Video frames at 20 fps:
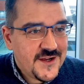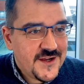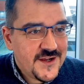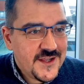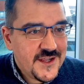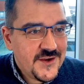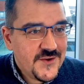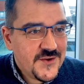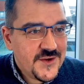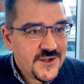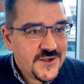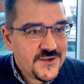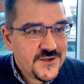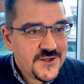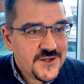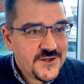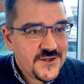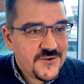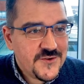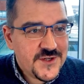hearing you
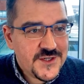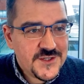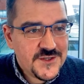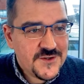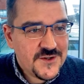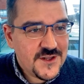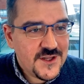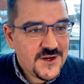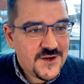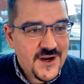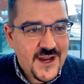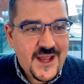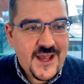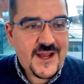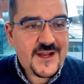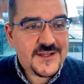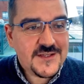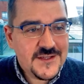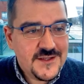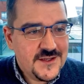good, crystal clear,
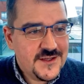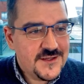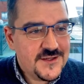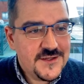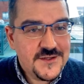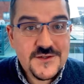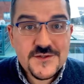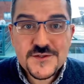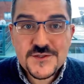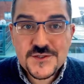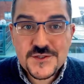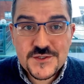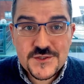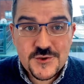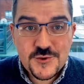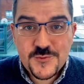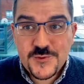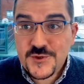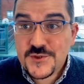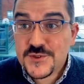excellent.
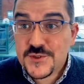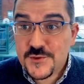Super.